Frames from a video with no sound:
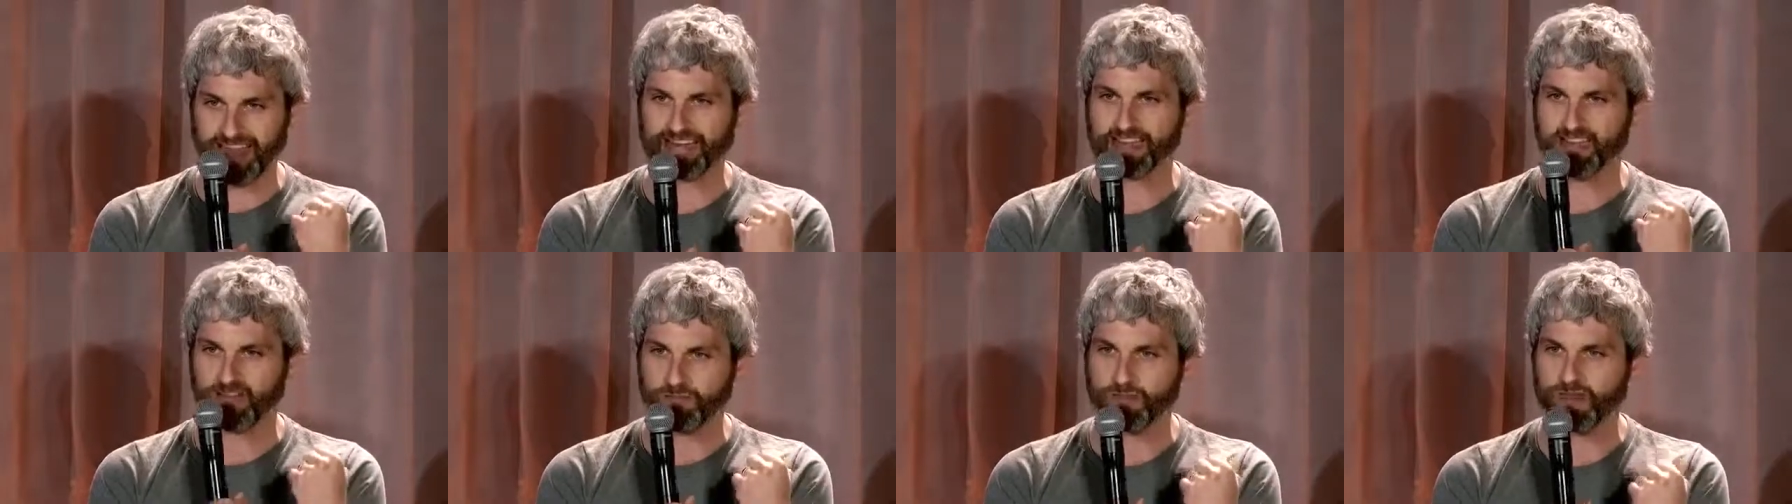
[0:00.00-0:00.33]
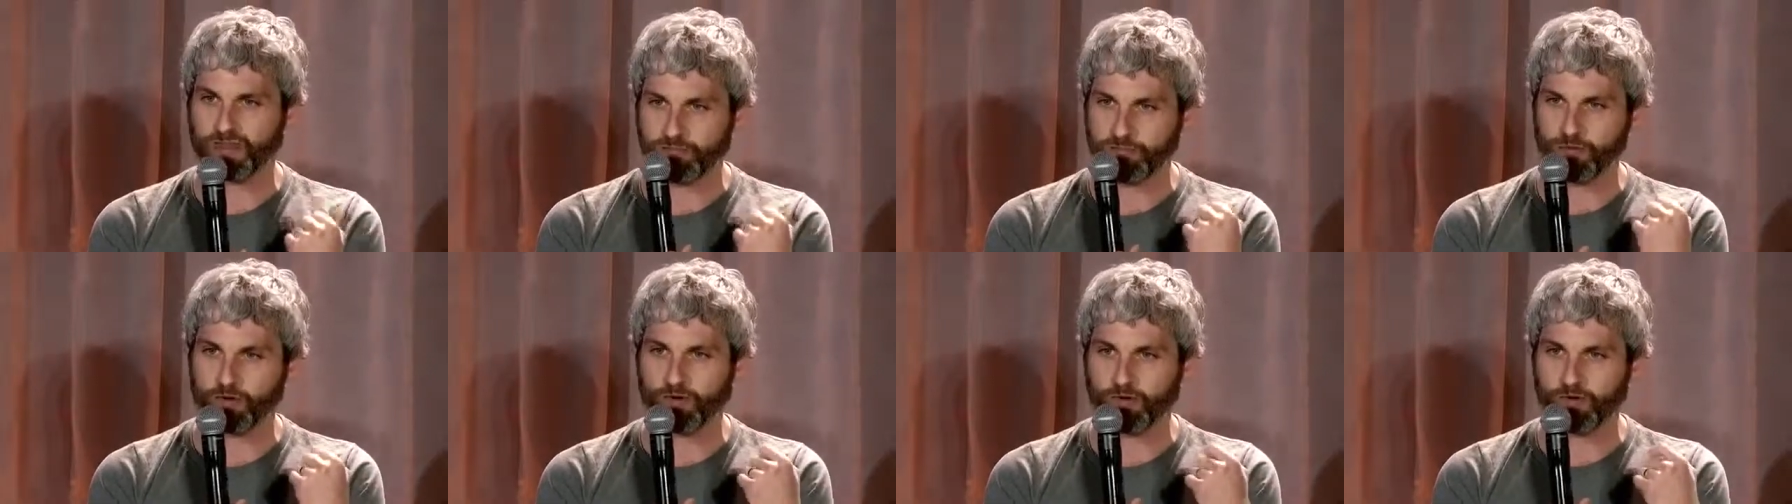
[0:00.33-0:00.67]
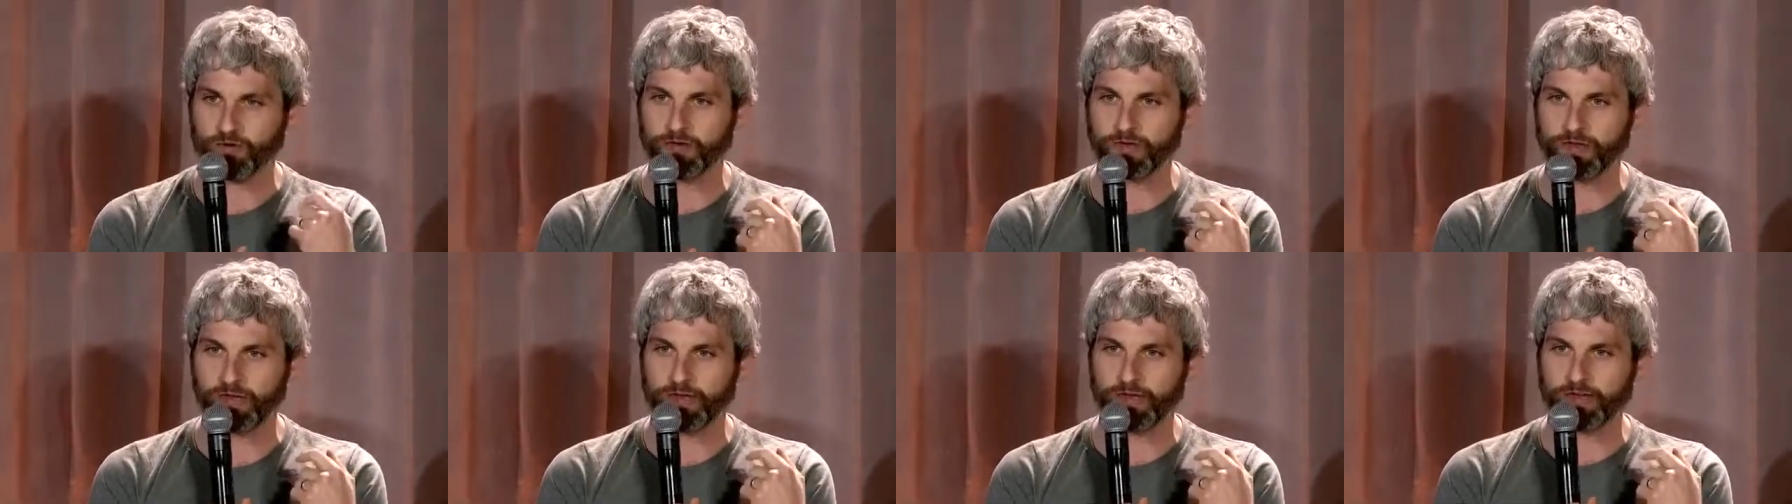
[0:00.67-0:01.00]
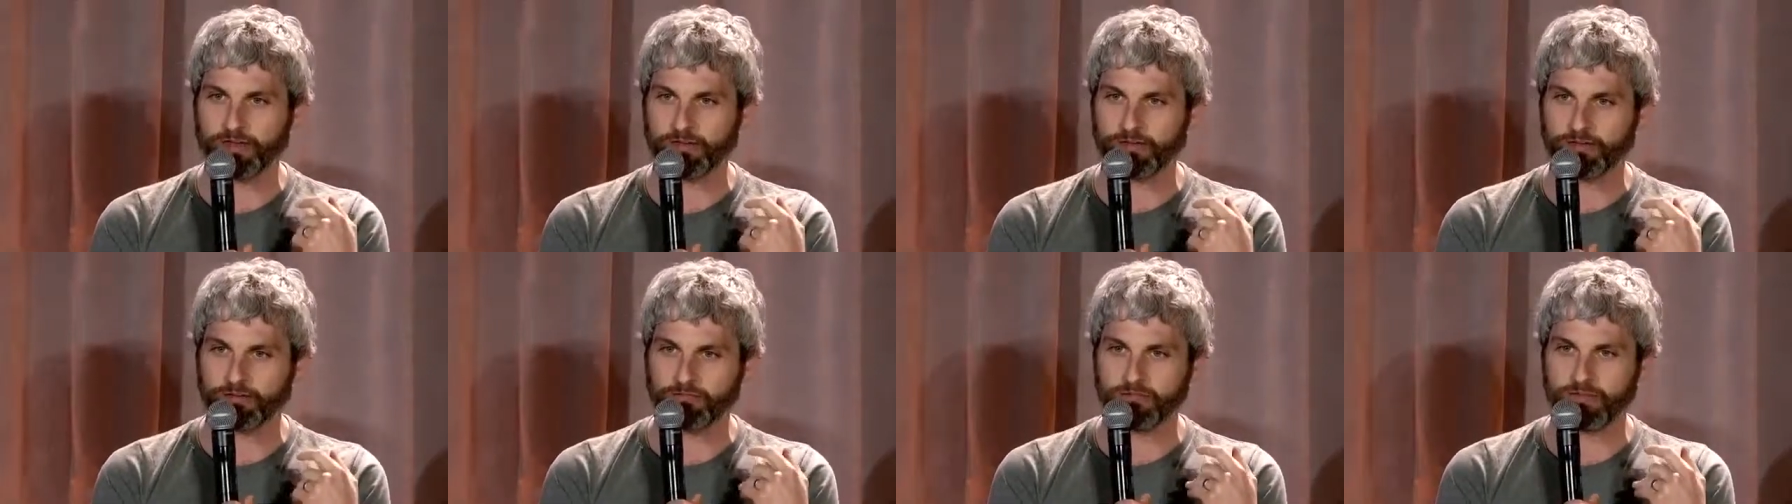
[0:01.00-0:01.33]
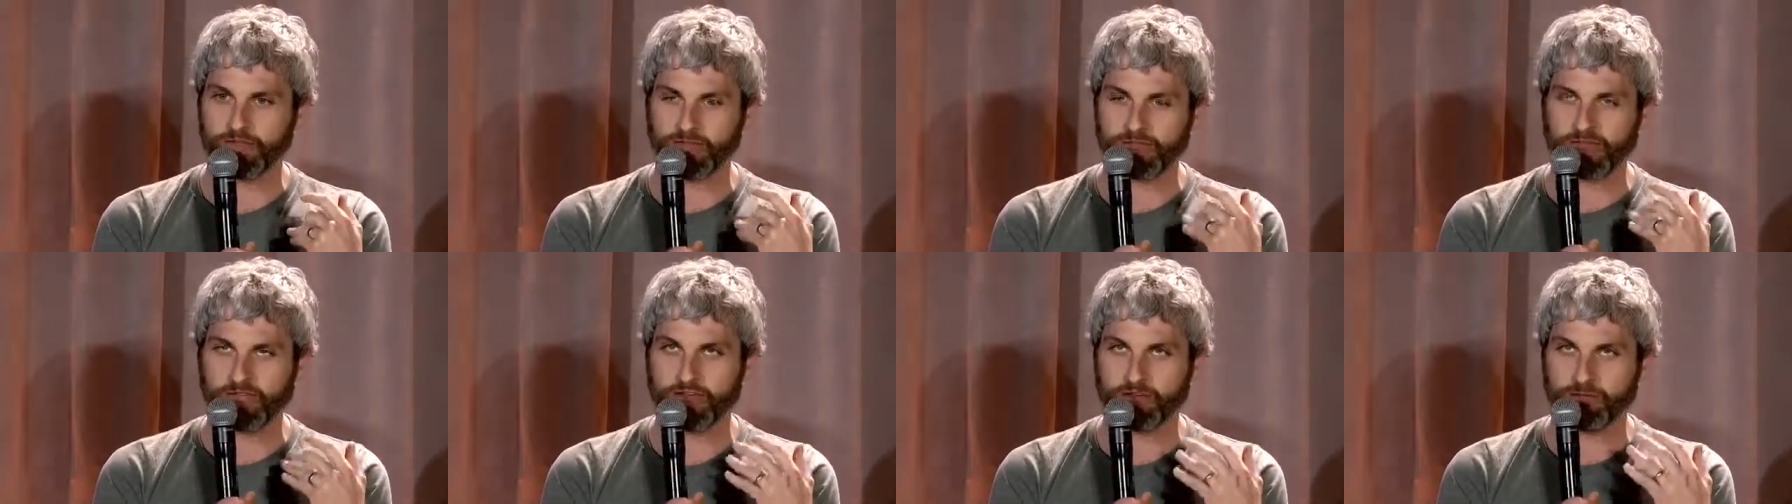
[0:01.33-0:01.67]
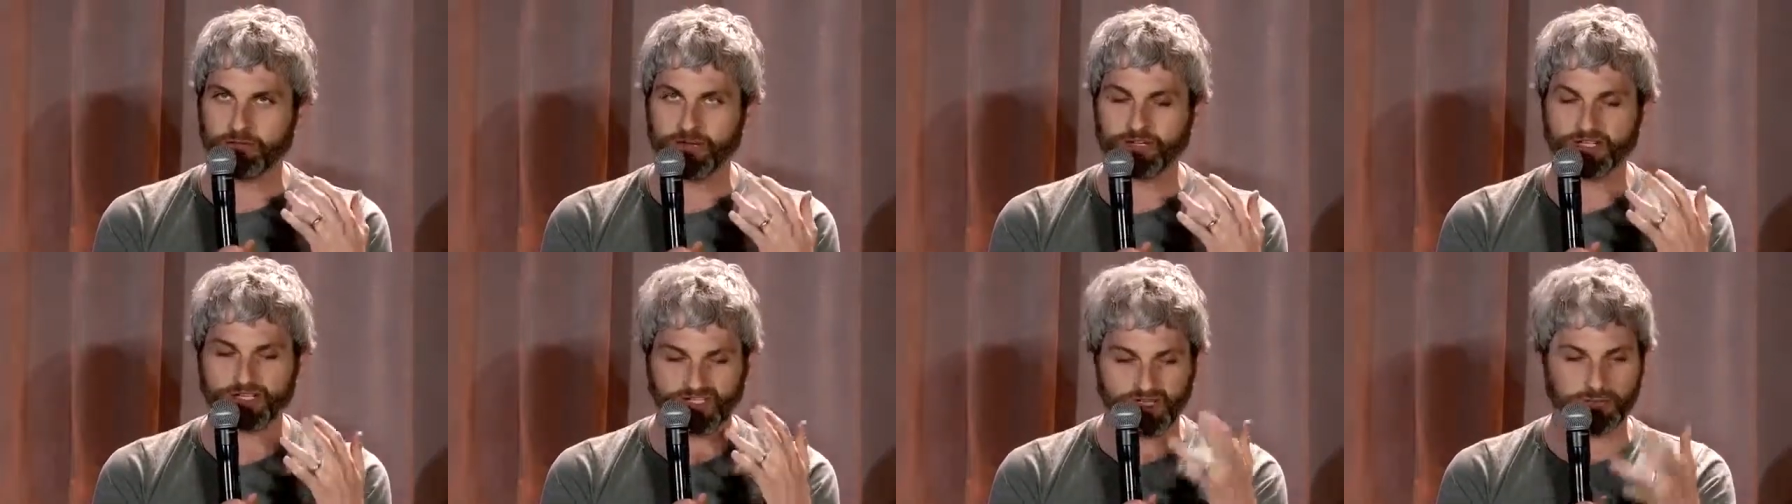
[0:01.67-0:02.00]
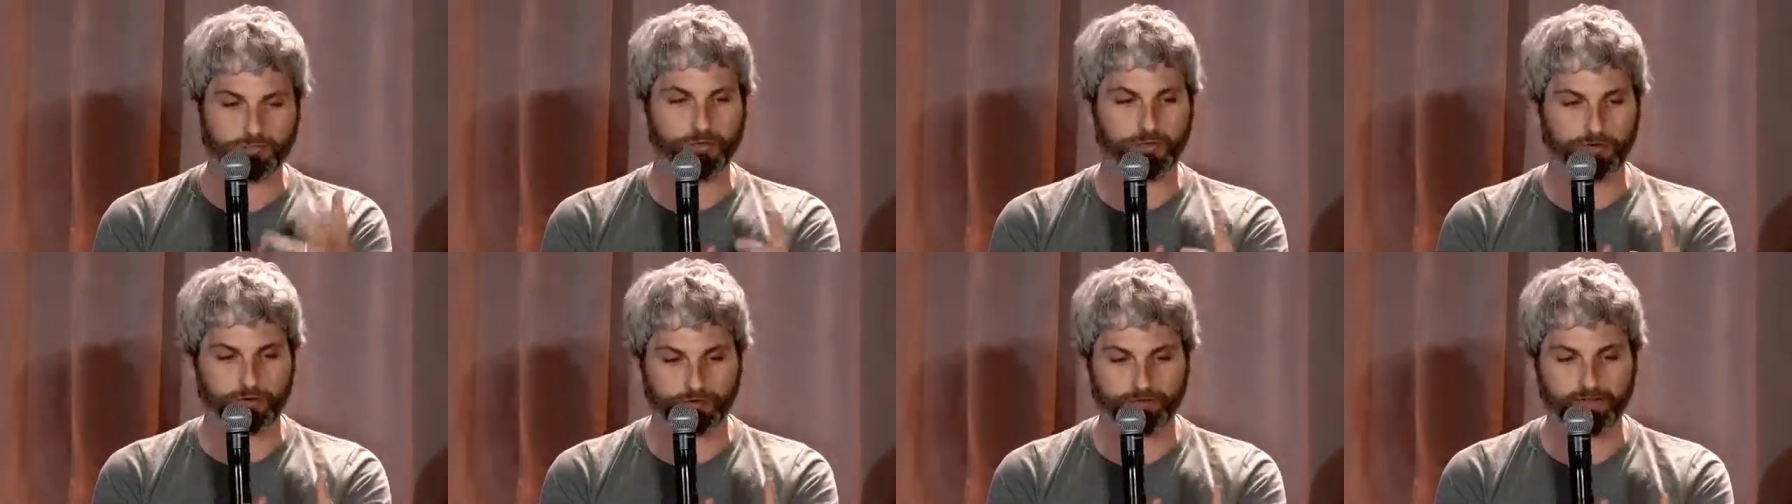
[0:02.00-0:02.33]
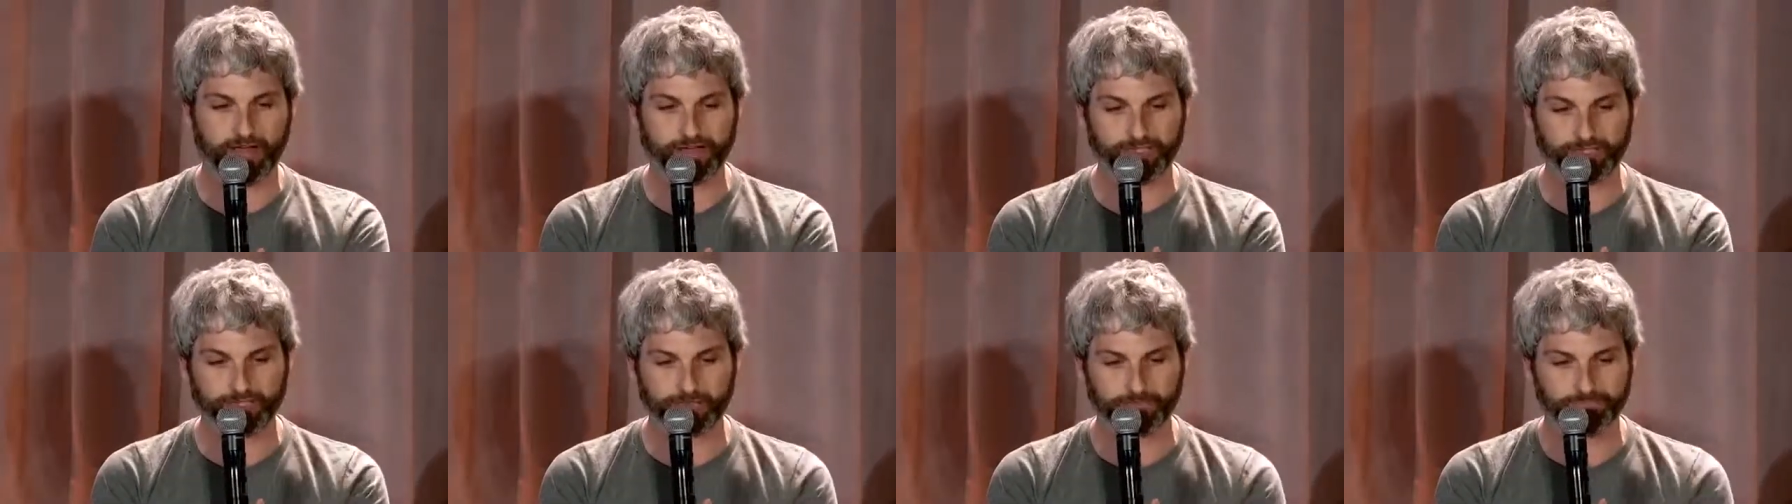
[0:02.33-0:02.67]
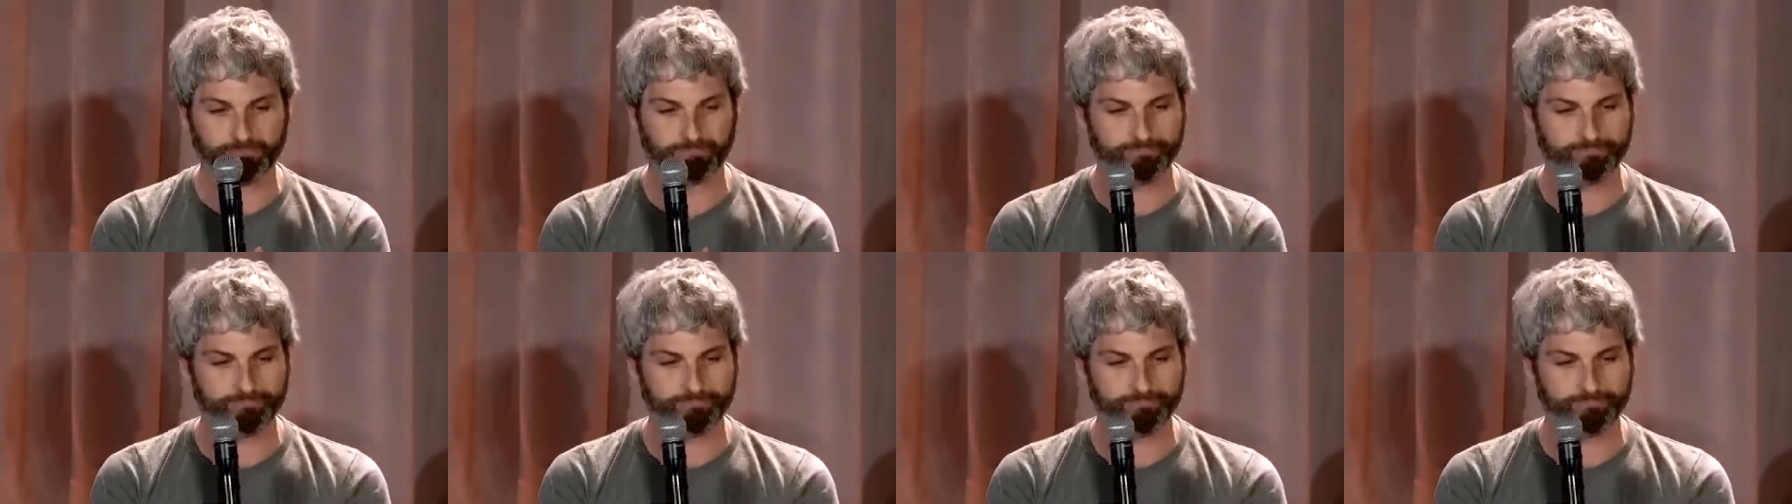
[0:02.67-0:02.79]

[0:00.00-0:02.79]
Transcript: to people in a much simpler fashion.